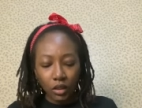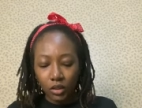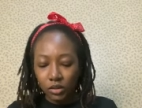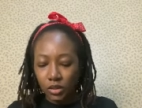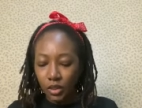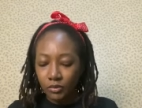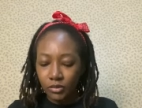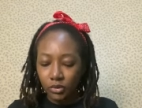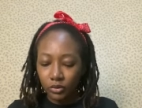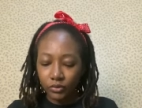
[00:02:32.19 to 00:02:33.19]
In
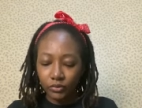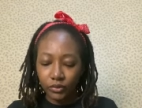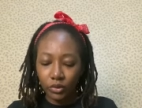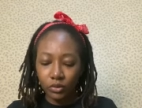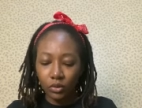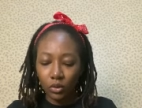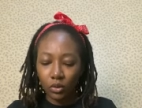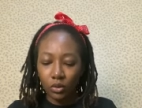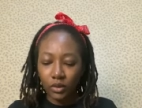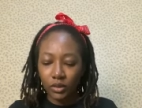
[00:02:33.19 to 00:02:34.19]
terms of your
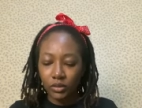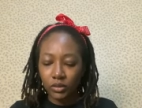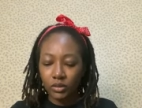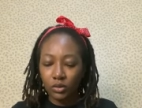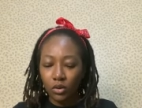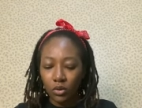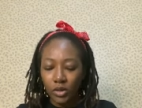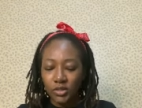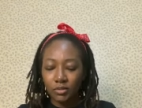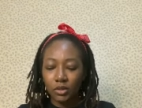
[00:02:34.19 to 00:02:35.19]
coins
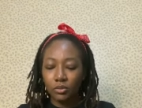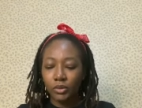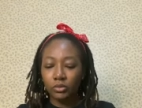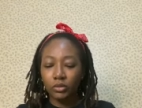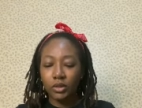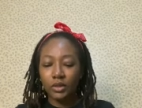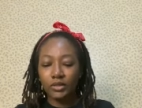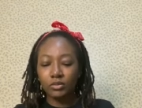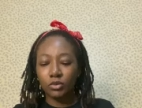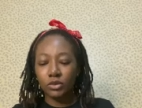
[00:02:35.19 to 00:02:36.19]
may not be growing
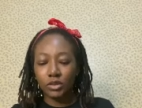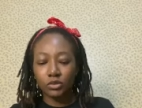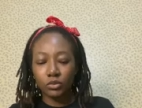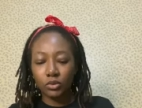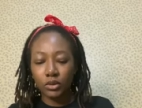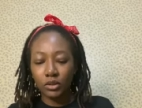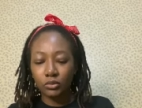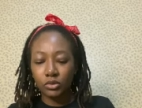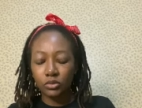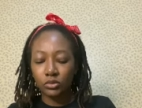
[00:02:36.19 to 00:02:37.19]
as much as you want
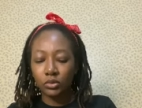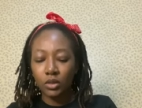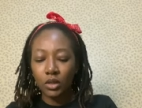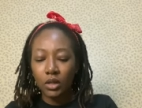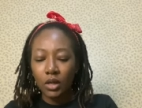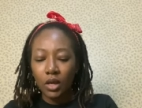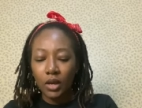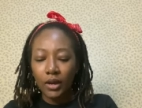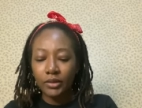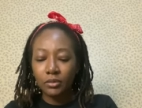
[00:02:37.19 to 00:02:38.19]
them to,
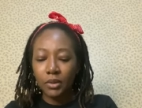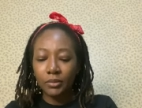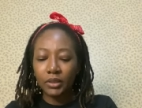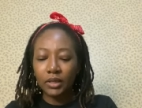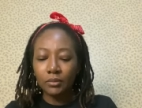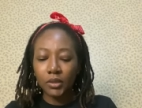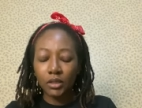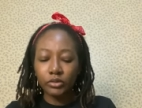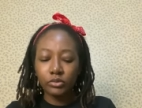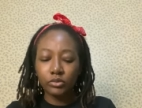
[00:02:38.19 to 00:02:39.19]
and you may be
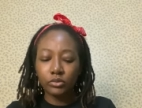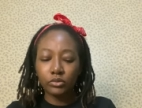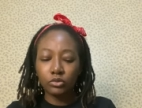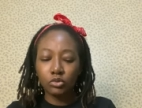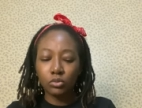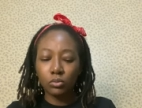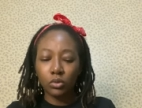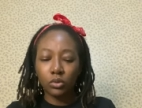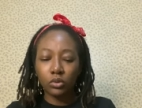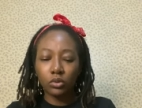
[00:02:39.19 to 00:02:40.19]
tempted to do
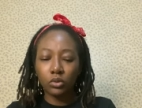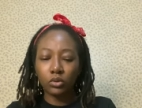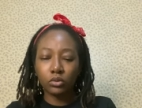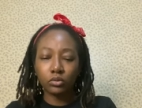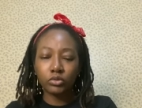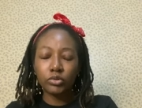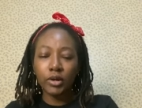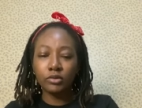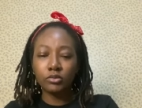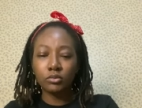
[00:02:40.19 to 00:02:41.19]
more or
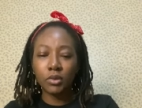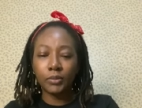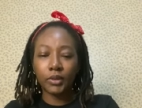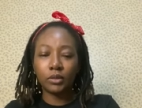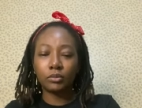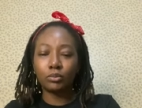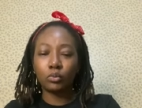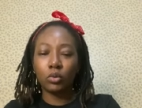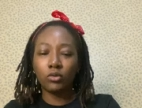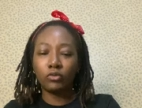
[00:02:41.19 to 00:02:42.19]
try to maybe
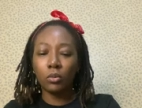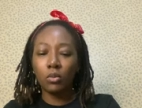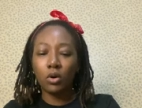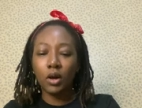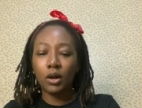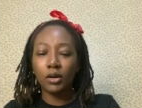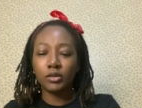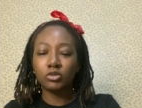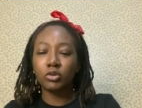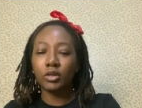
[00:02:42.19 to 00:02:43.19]
work for more
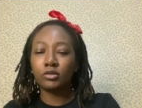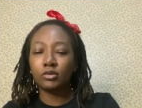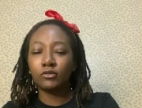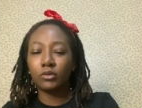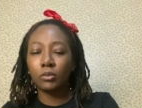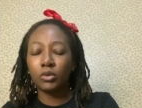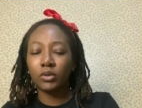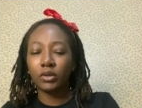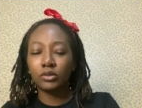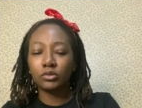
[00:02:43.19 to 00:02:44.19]
hours, try to look for more
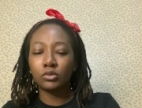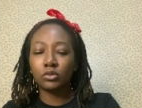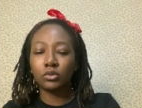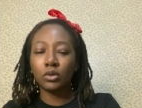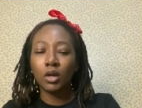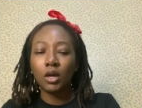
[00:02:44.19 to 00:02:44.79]
things to do.